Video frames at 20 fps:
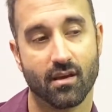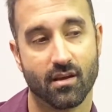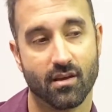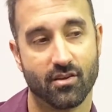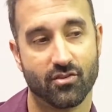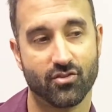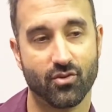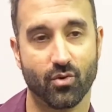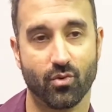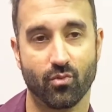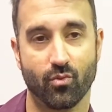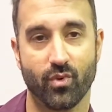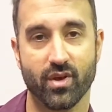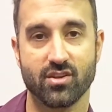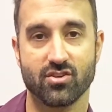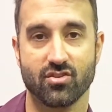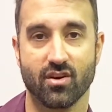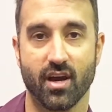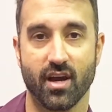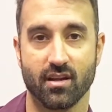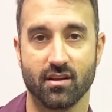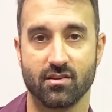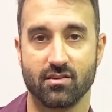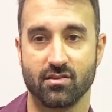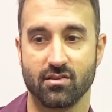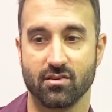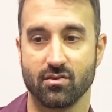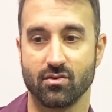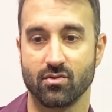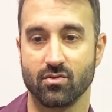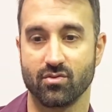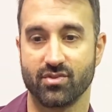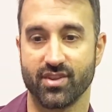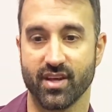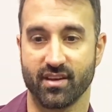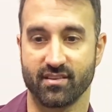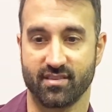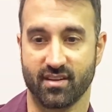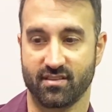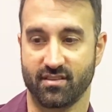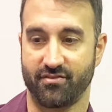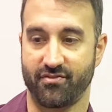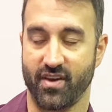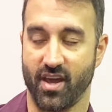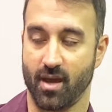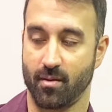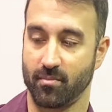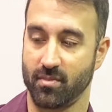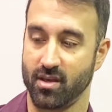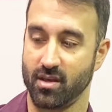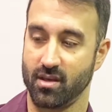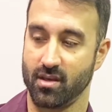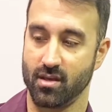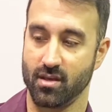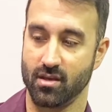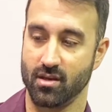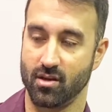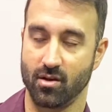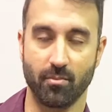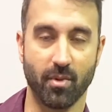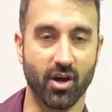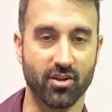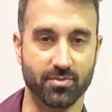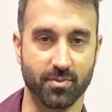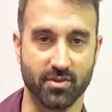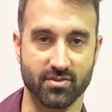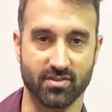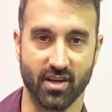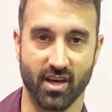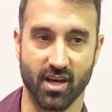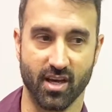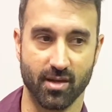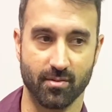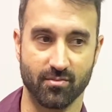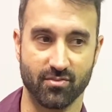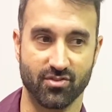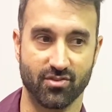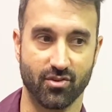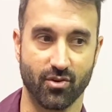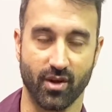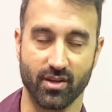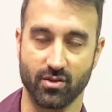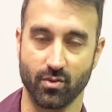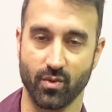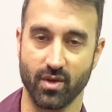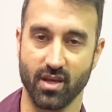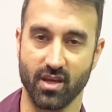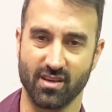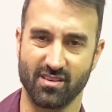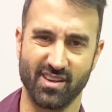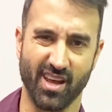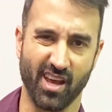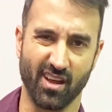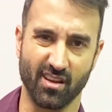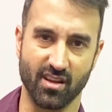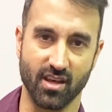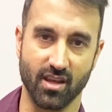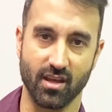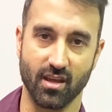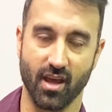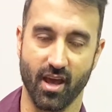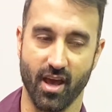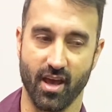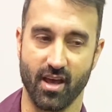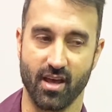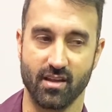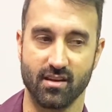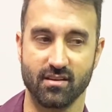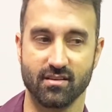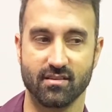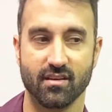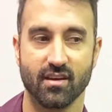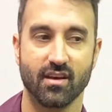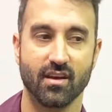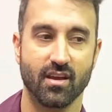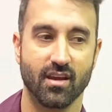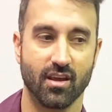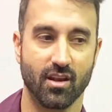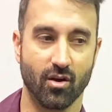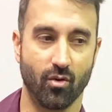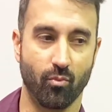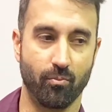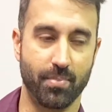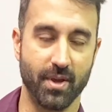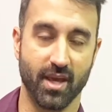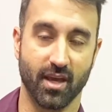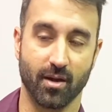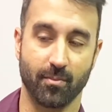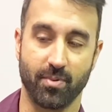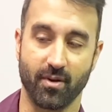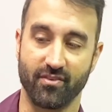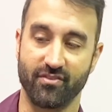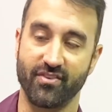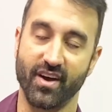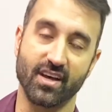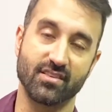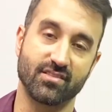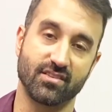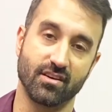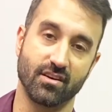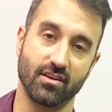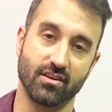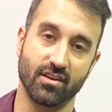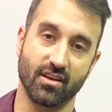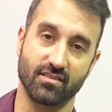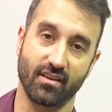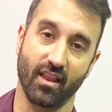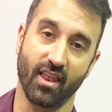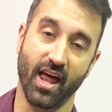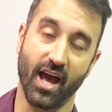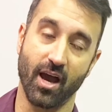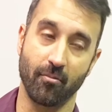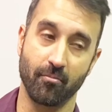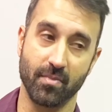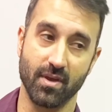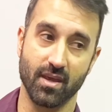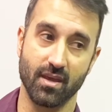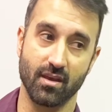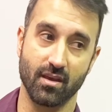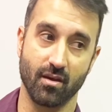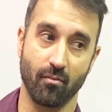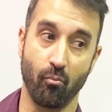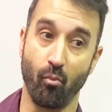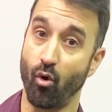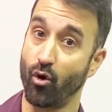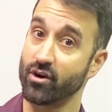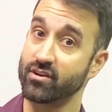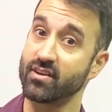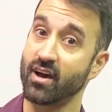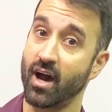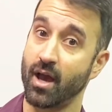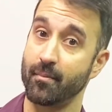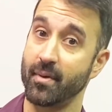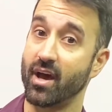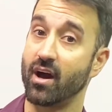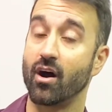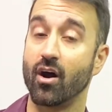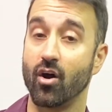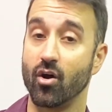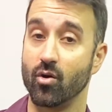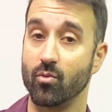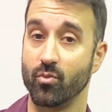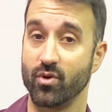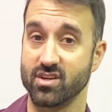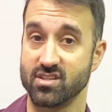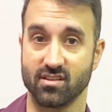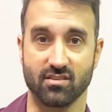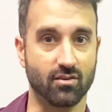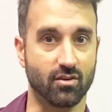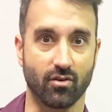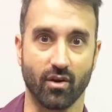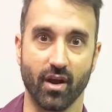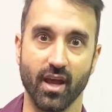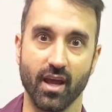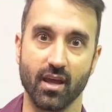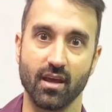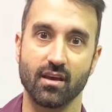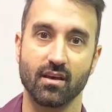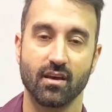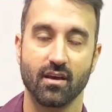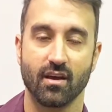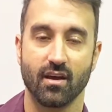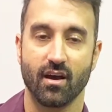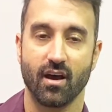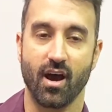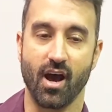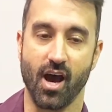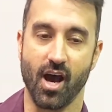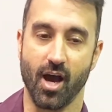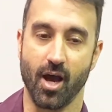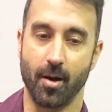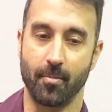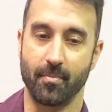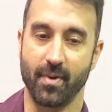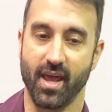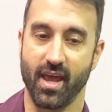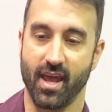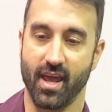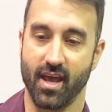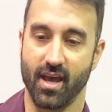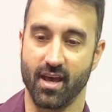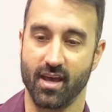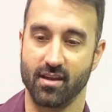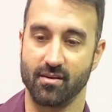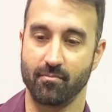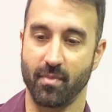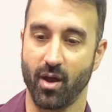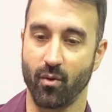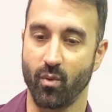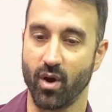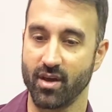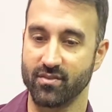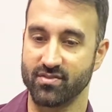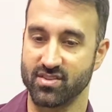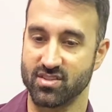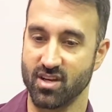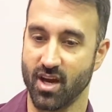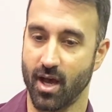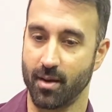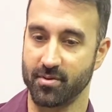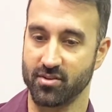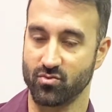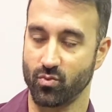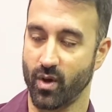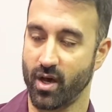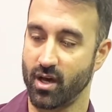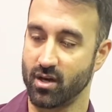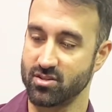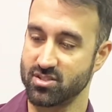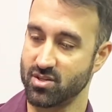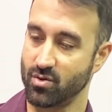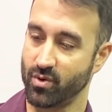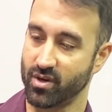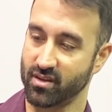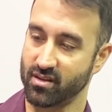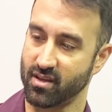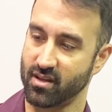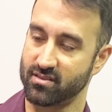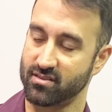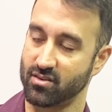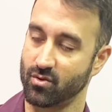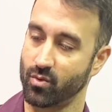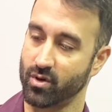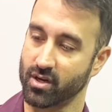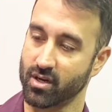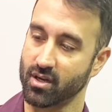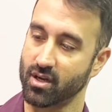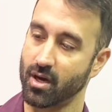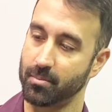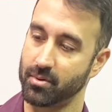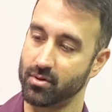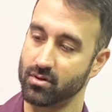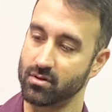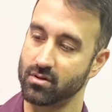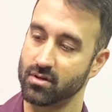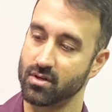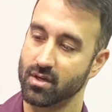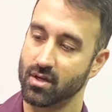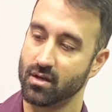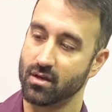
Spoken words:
So we try to do things as a family, multiple times throughout the week, daily, and being a professor does allow me more time at home, which is great. And my wife's job as well, she gets to work a couple